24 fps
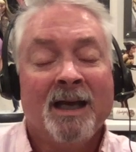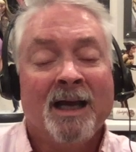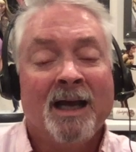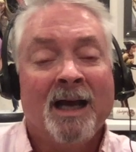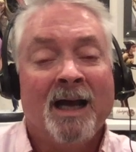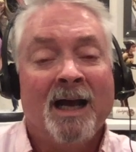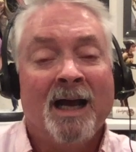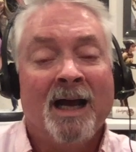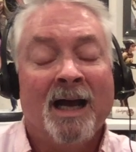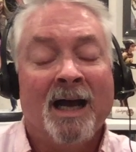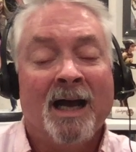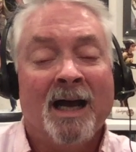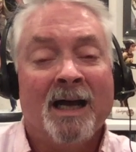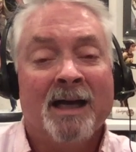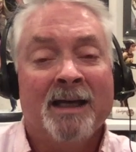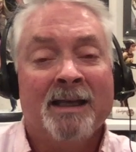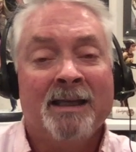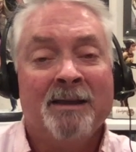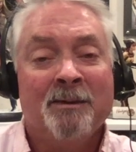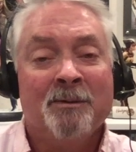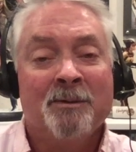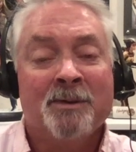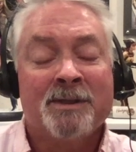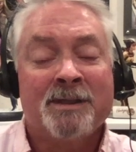Uh,
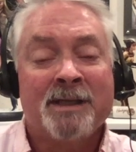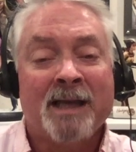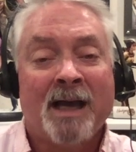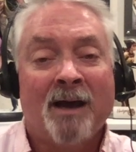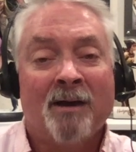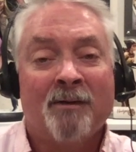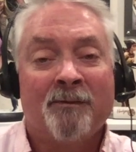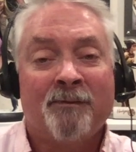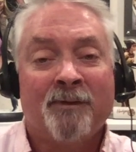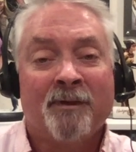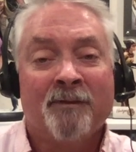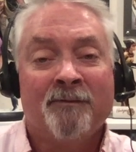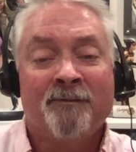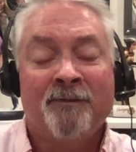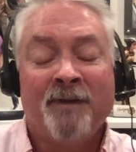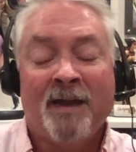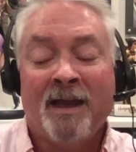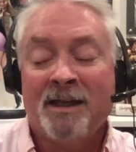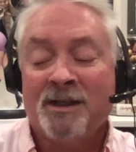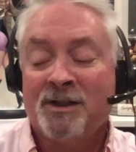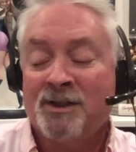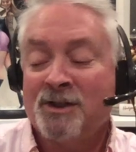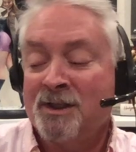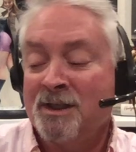he was out for
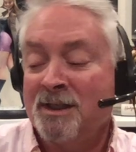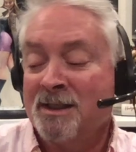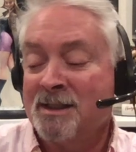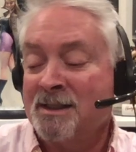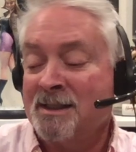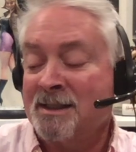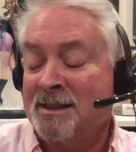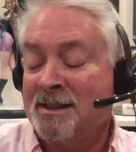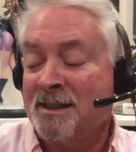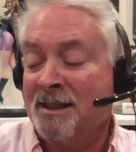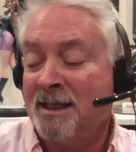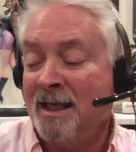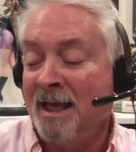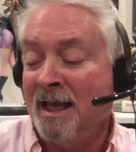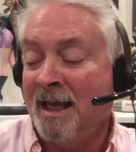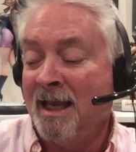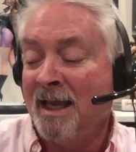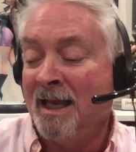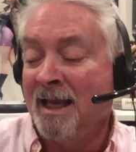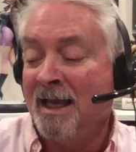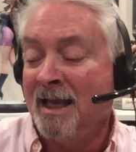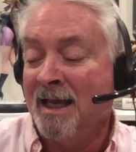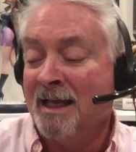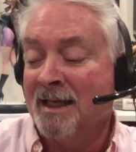vengeance
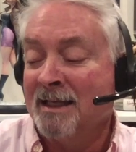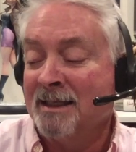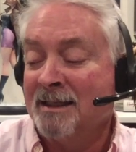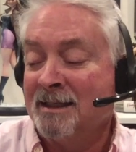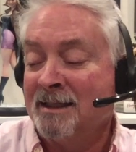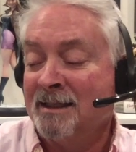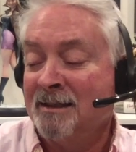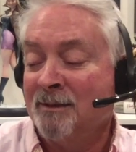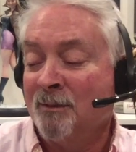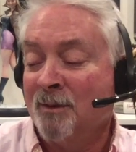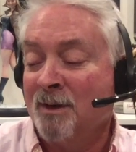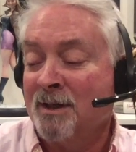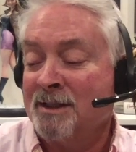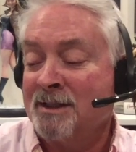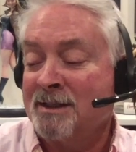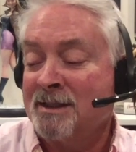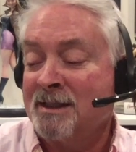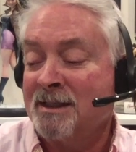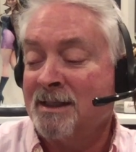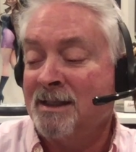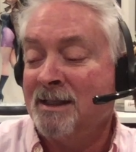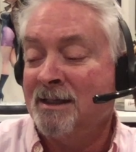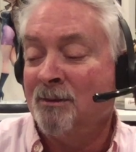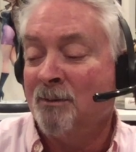and he was
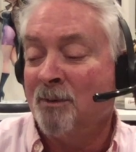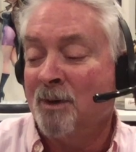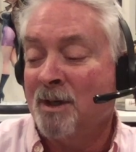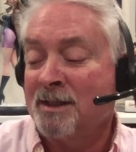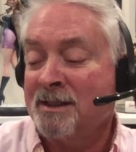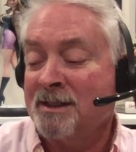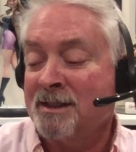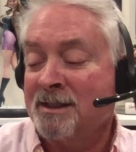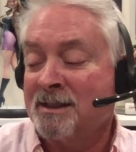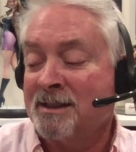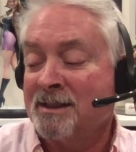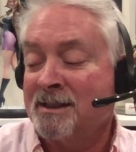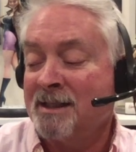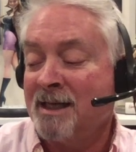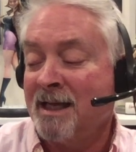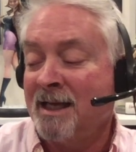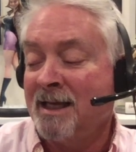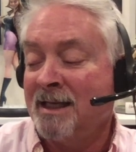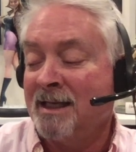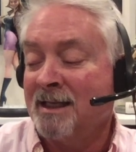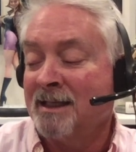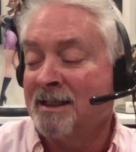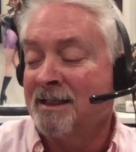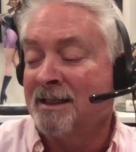he wasn't
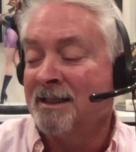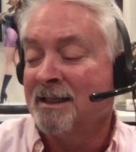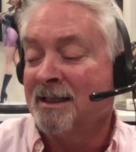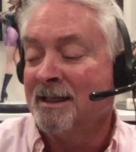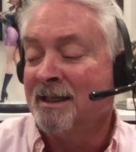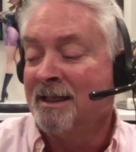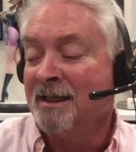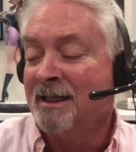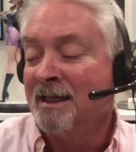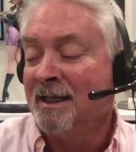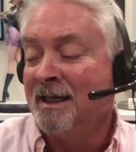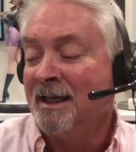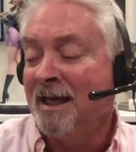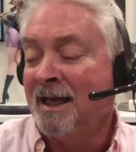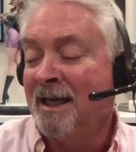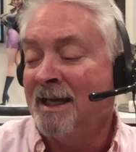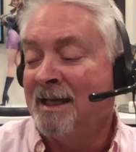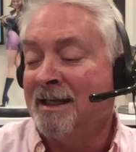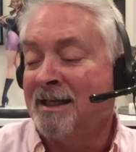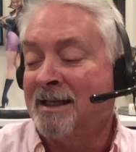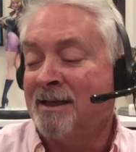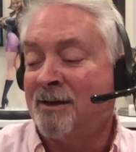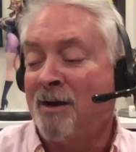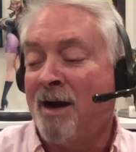taken...
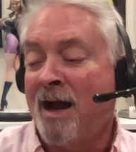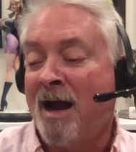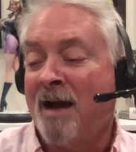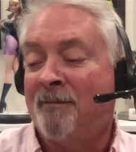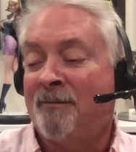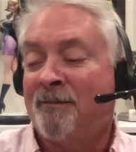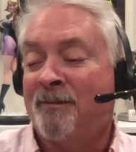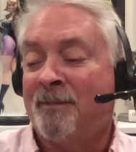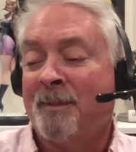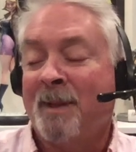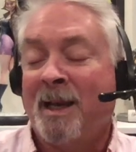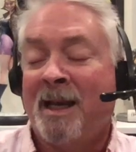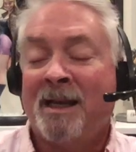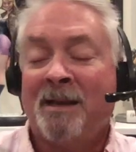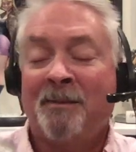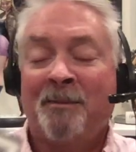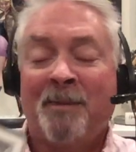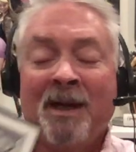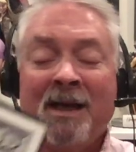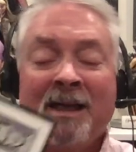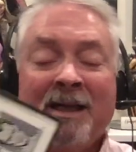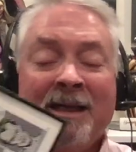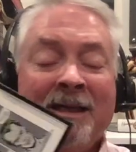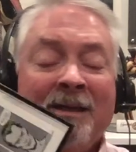any crap from
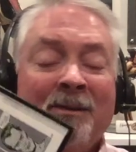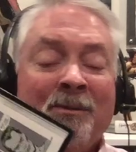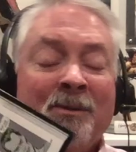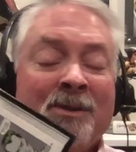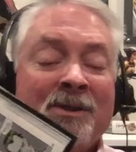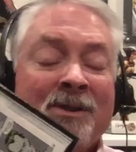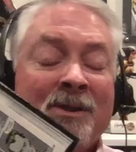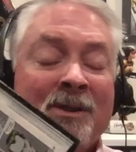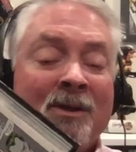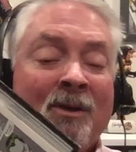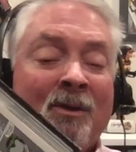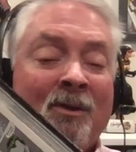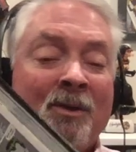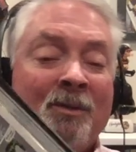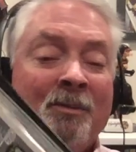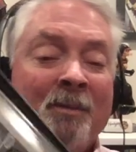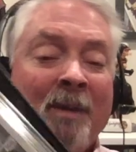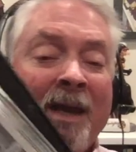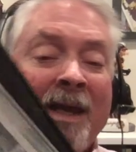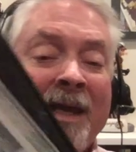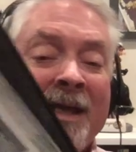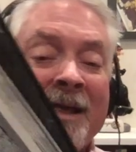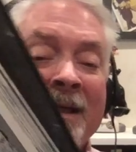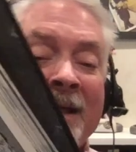anybody. He was an old
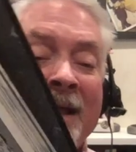man